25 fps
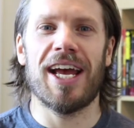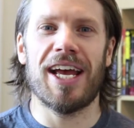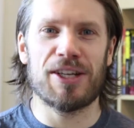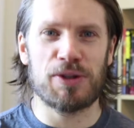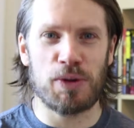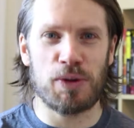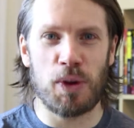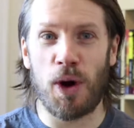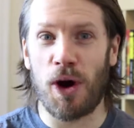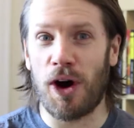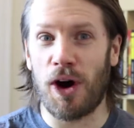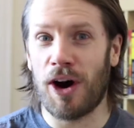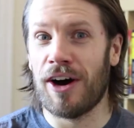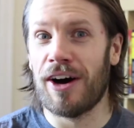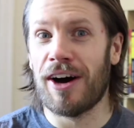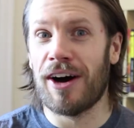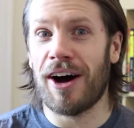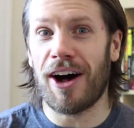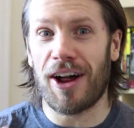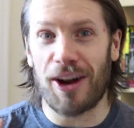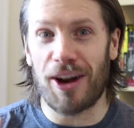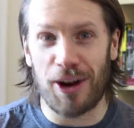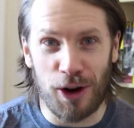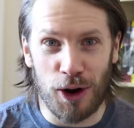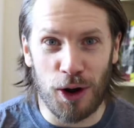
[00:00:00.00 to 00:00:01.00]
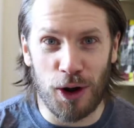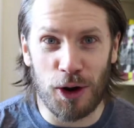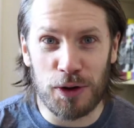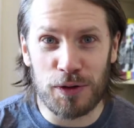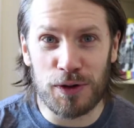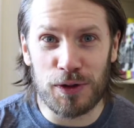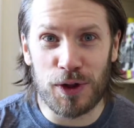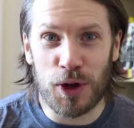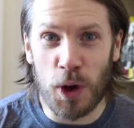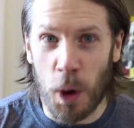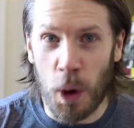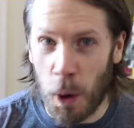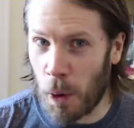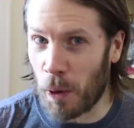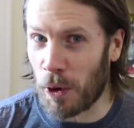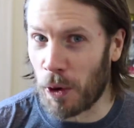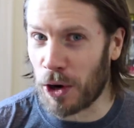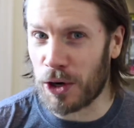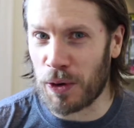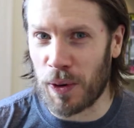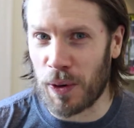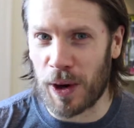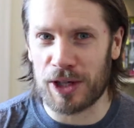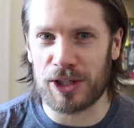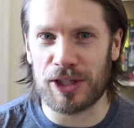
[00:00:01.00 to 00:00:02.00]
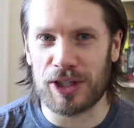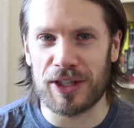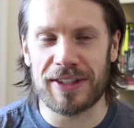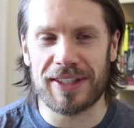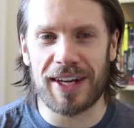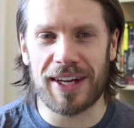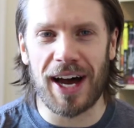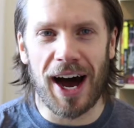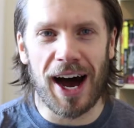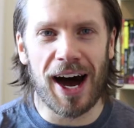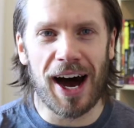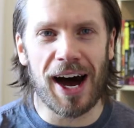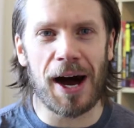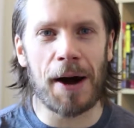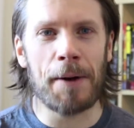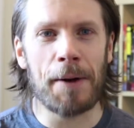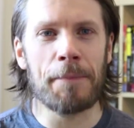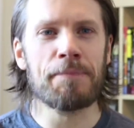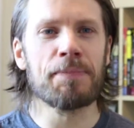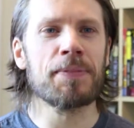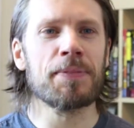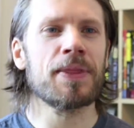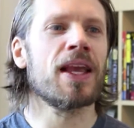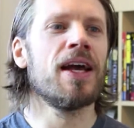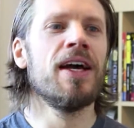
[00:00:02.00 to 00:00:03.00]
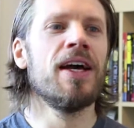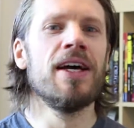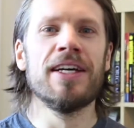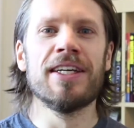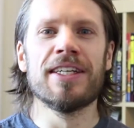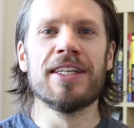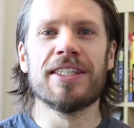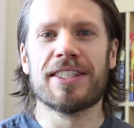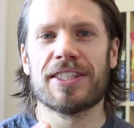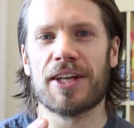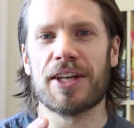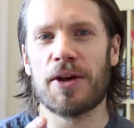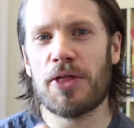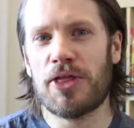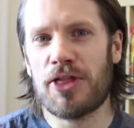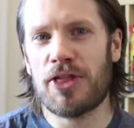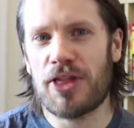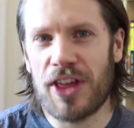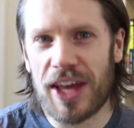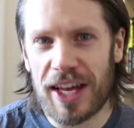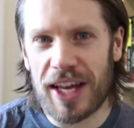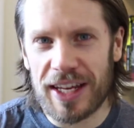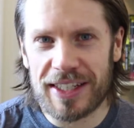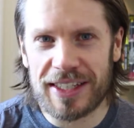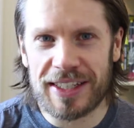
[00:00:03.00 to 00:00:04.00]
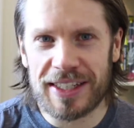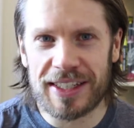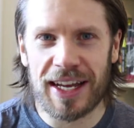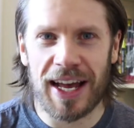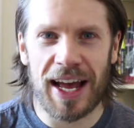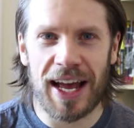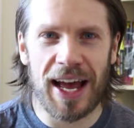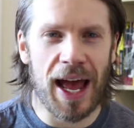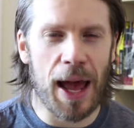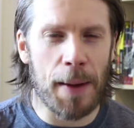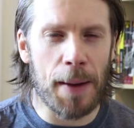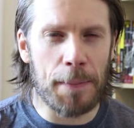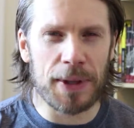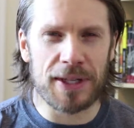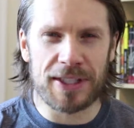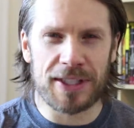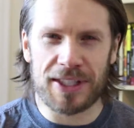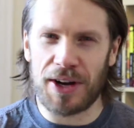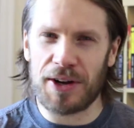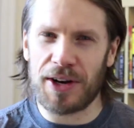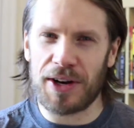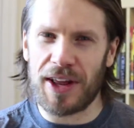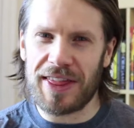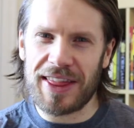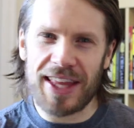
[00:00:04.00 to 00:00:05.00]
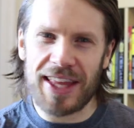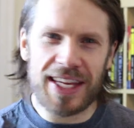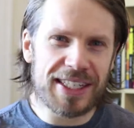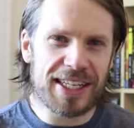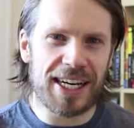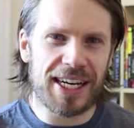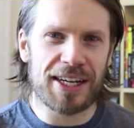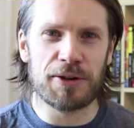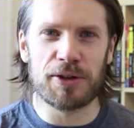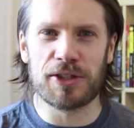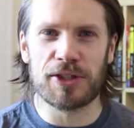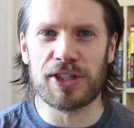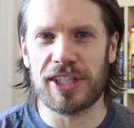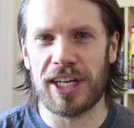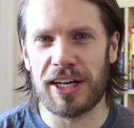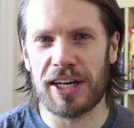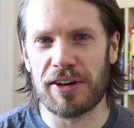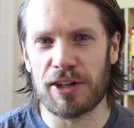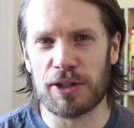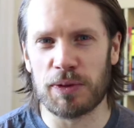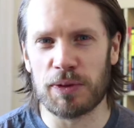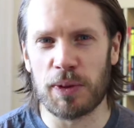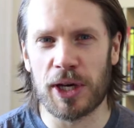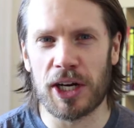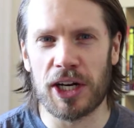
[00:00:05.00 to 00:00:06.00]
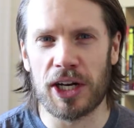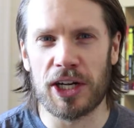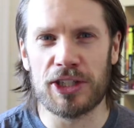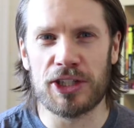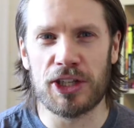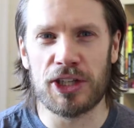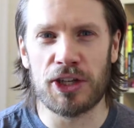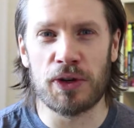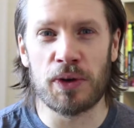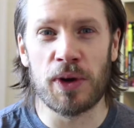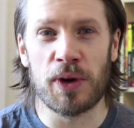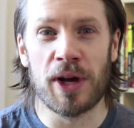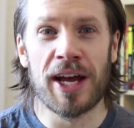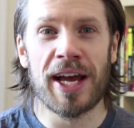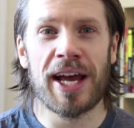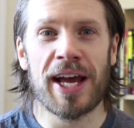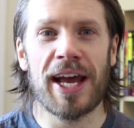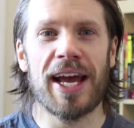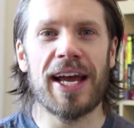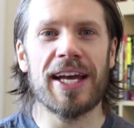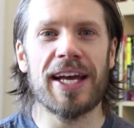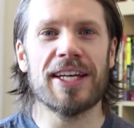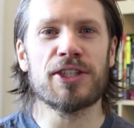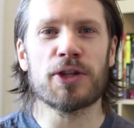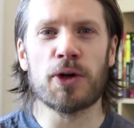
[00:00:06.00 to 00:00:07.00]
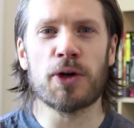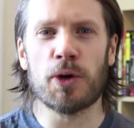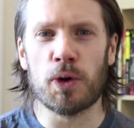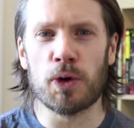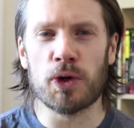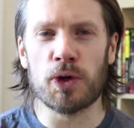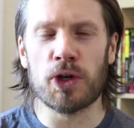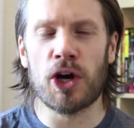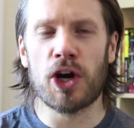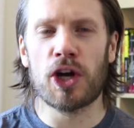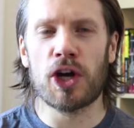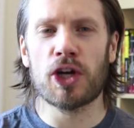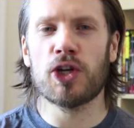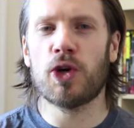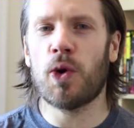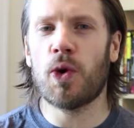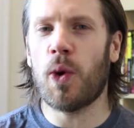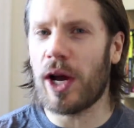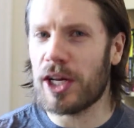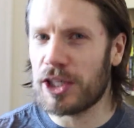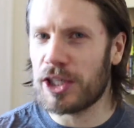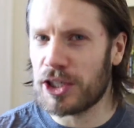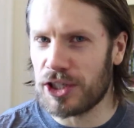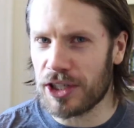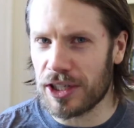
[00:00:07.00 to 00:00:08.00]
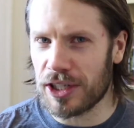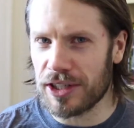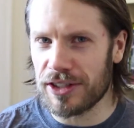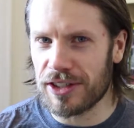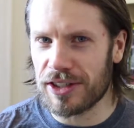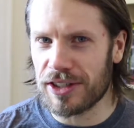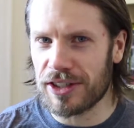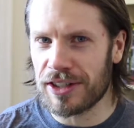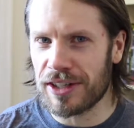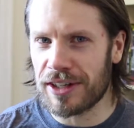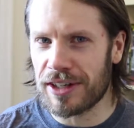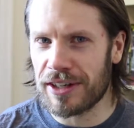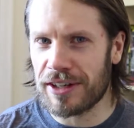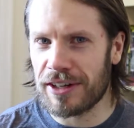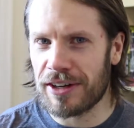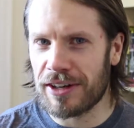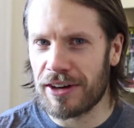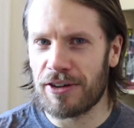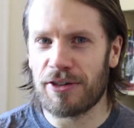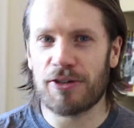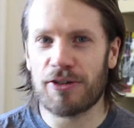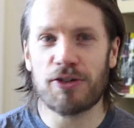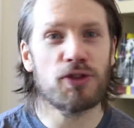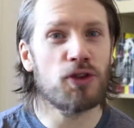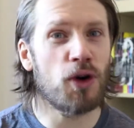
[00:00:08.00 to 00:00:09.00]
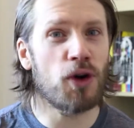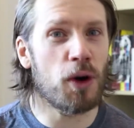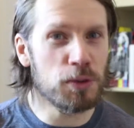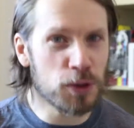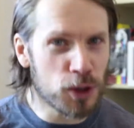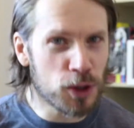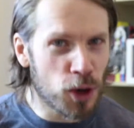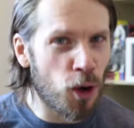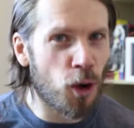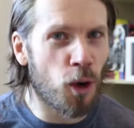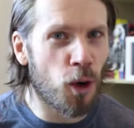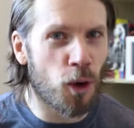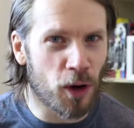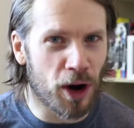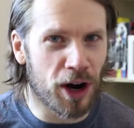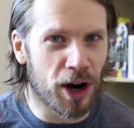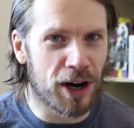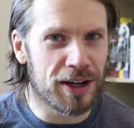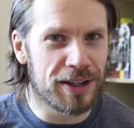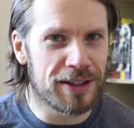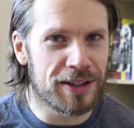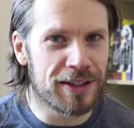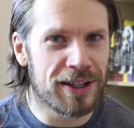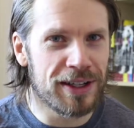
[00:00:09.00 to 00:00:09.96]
is what a lot of the Quora questions are. So this episode and this little series we're going to do is called Questions from Quora,